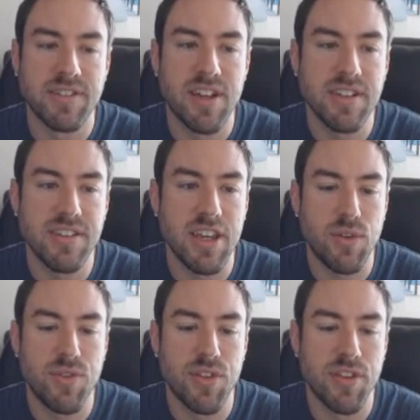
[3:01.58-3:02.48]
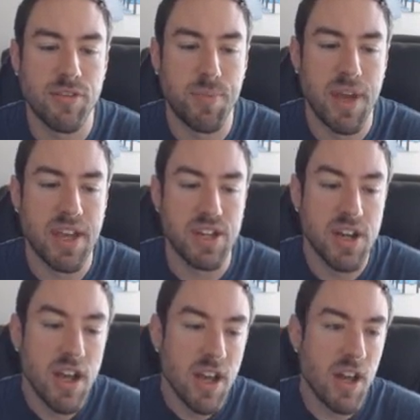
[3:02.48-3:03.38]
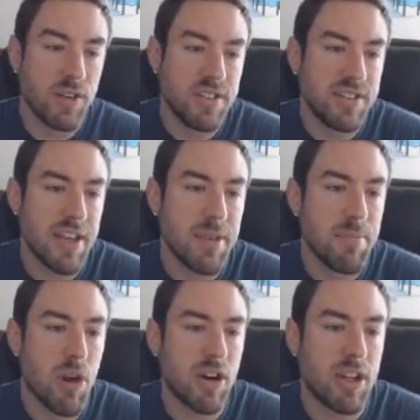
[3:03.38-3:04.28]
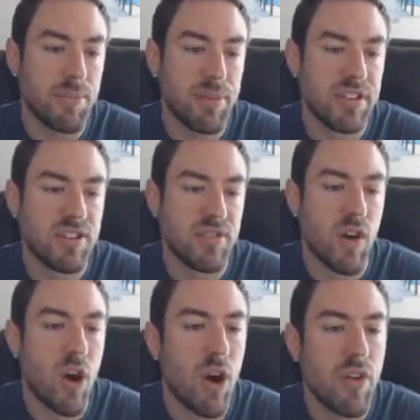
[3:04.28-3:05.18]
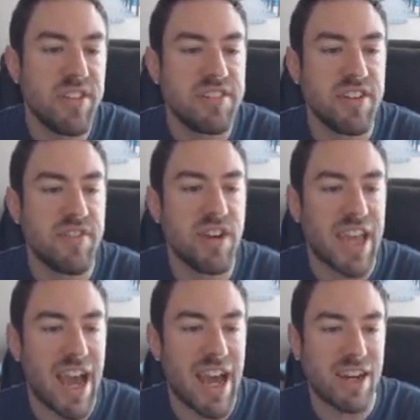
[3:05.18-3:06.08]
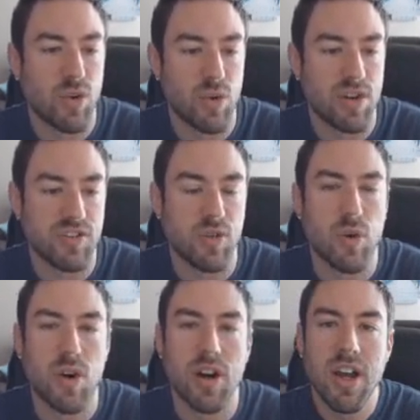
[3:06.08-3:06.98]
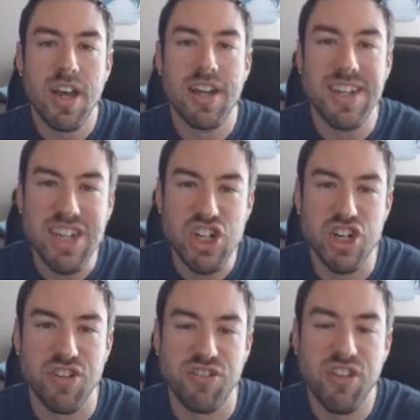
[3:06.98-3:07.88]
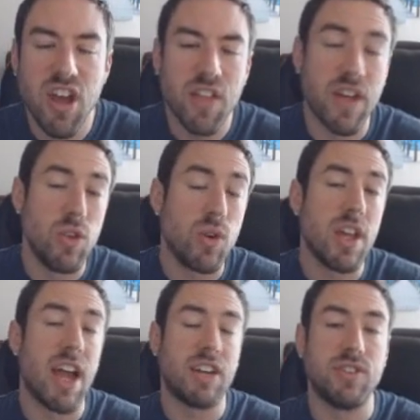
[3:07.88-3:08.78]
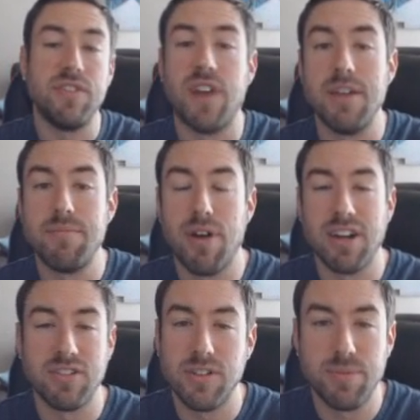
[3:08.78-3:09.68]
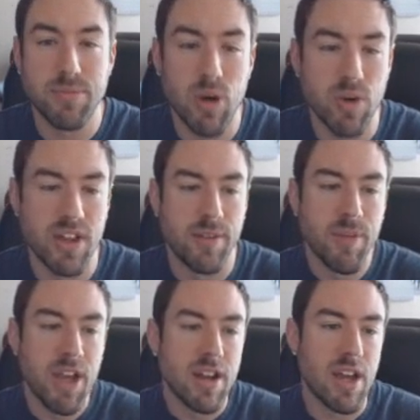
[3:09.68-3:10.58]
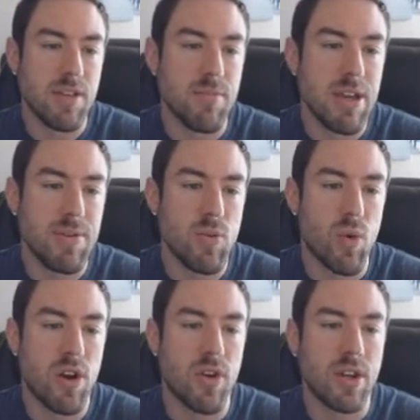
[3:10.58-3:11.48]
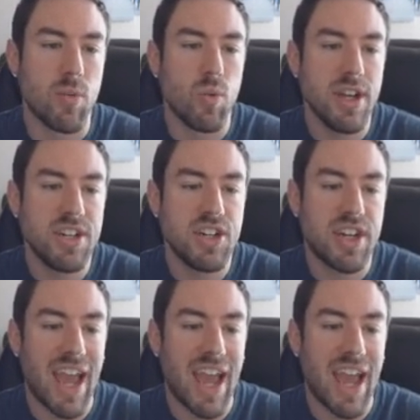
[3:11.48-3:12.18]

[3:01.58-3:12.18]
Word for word: it's gonna take you to this page. Now, this is a marketplace of all these different categories or niches that you can actually find products to promote in. Now, you may be wondering which